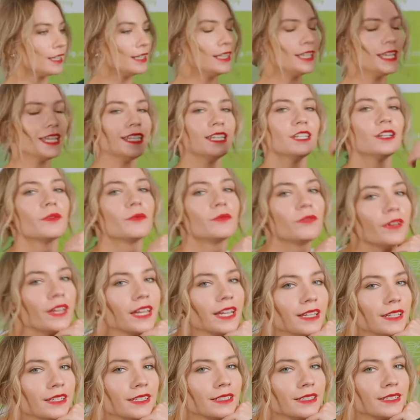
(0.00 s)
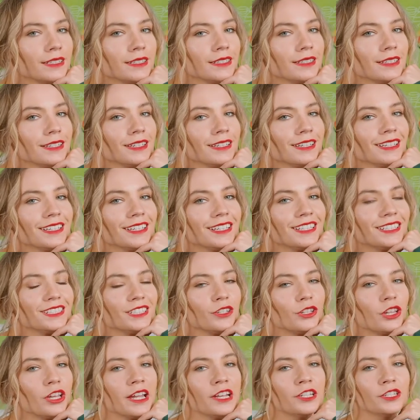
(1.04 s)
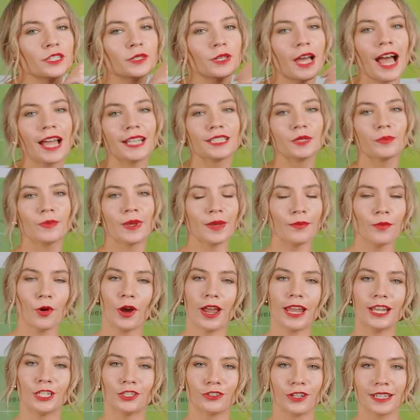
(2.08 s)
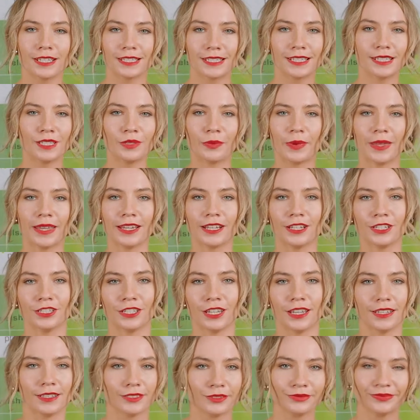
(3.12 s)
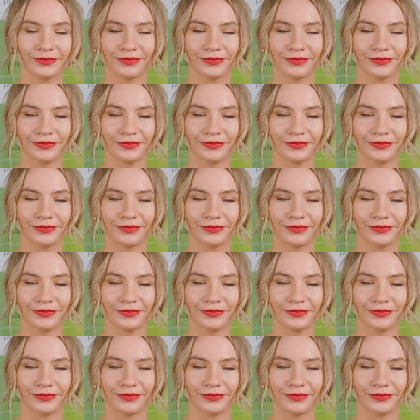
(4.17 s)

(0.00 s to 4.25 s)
leaning on things. So that it just adds a bit more interest to the picture.